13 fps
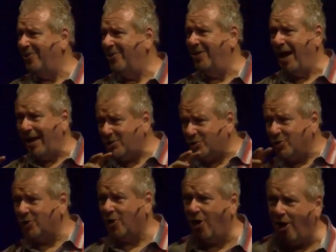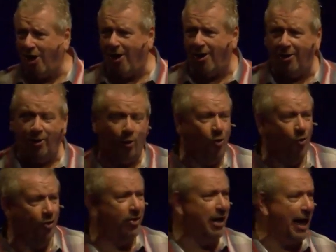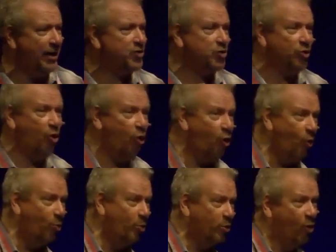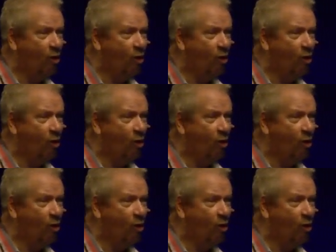nicer car or the nicer home with